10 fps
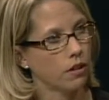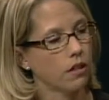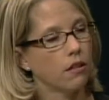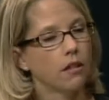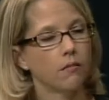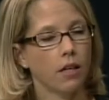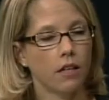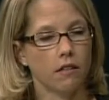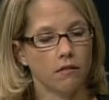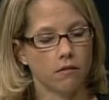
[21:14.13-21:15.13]
In, in
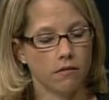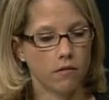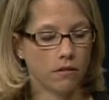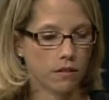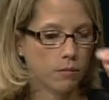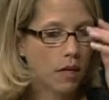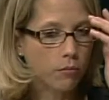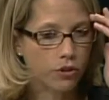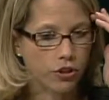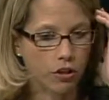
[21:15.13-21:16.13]
my
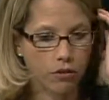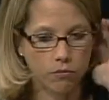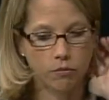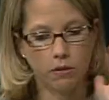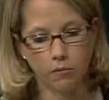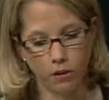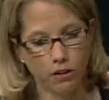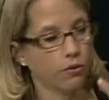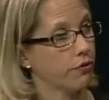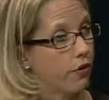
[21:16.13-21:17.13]
September show, we
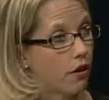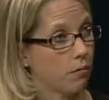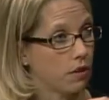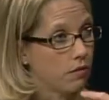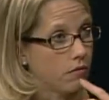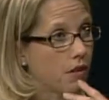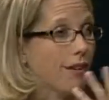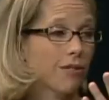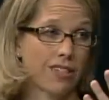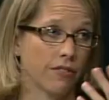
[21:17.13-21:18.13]
went to a farm and
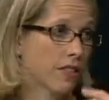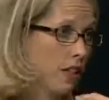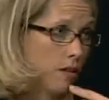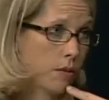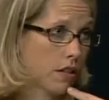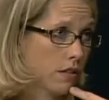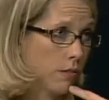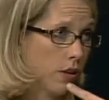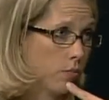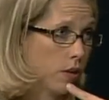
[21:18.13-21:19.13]
they were devastated by the
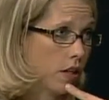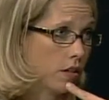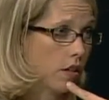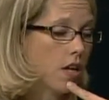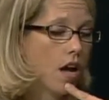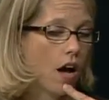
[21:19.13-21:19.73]
tomato blight. mm -hmm.